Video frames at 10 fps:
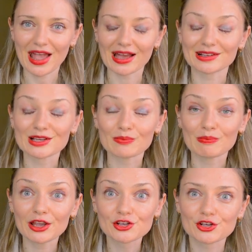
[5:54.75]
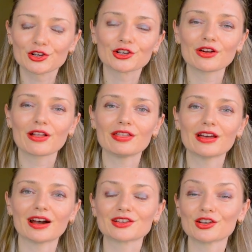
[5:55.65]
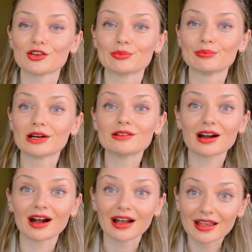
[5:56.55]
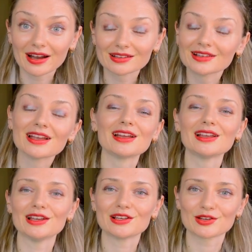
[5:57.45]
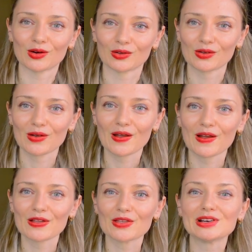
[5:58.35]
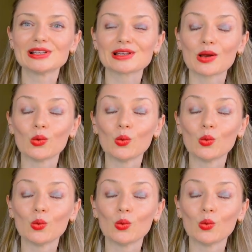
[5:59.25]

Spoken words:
and make sure that your bell icon is on. There is a